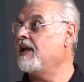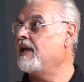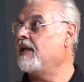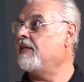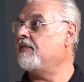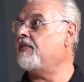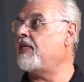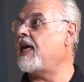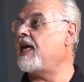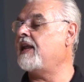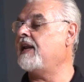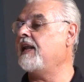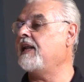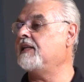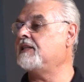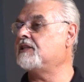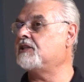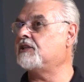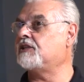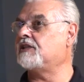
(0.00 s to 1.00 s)
that
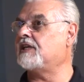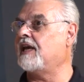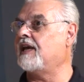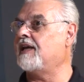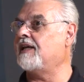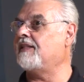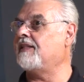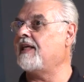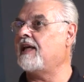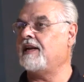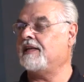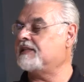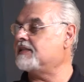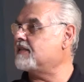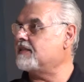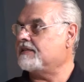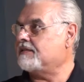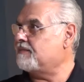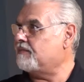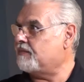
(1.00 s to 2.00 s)
it's
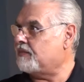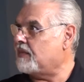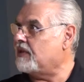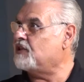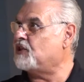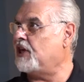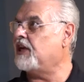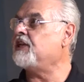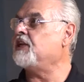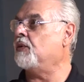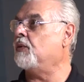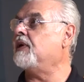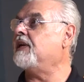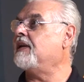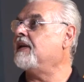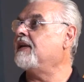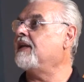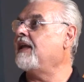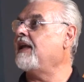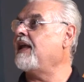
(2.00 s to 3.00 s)
genuine
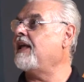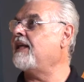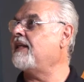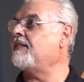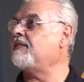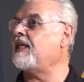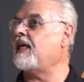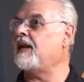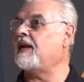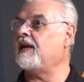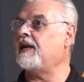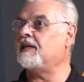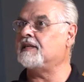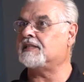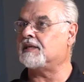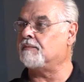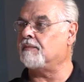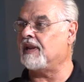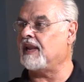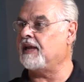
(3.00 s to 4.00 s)
and that it
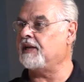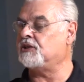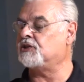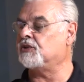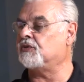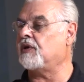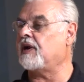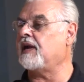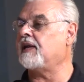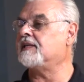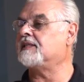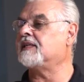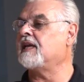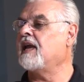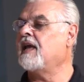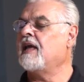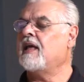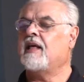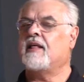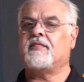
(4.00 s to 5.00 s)
isn't plagiarized.
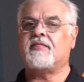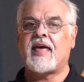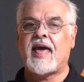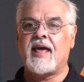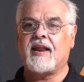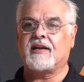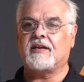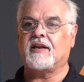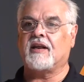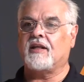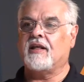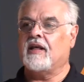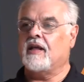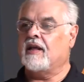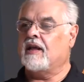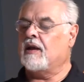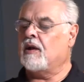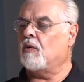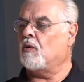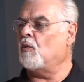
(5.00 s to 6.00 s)
That
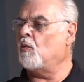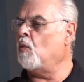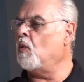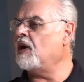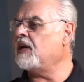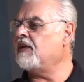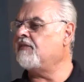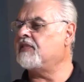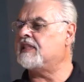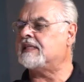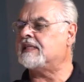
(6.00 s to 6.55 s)
one of the